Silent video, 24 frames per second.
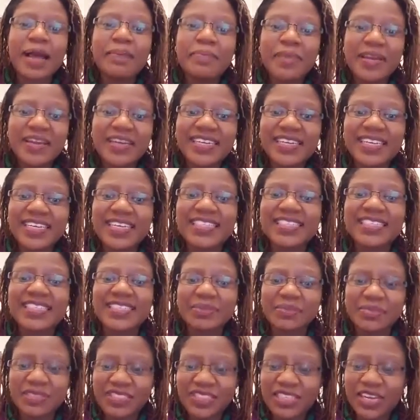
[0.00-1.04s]
Americans
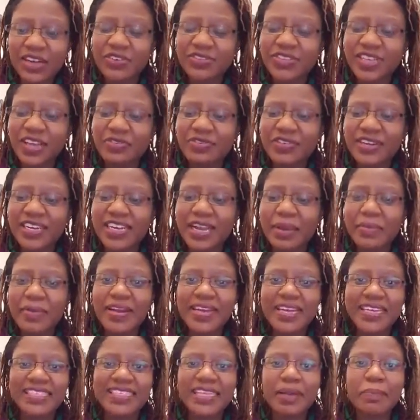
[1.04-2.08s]
themselves, African
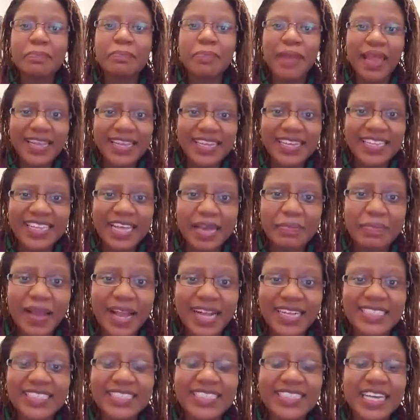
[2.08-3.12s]
Americans, are packing their
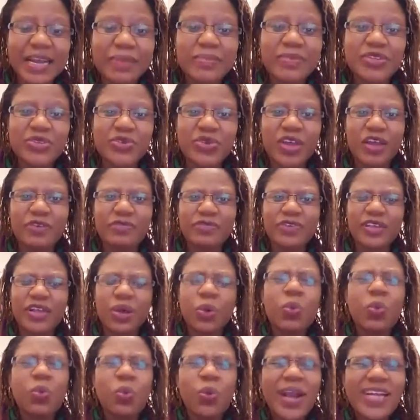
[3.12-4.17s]
bags and coming to Africa,
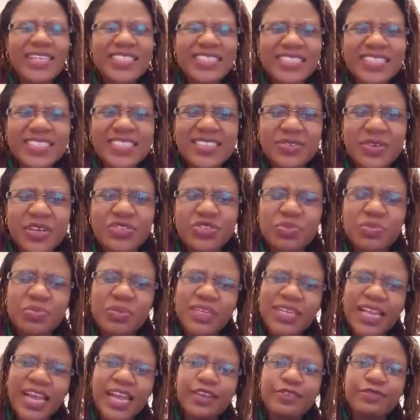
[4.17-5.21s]
what is it going to
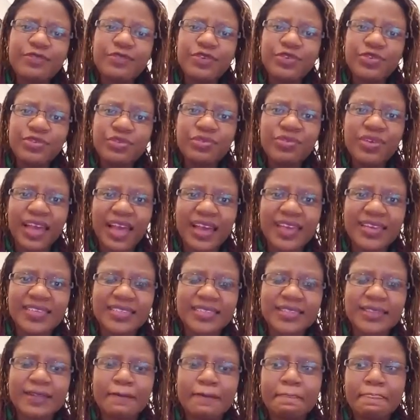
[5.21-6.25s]
be like for you
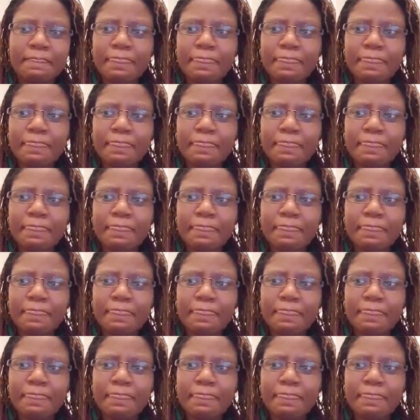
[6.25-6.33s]
guys?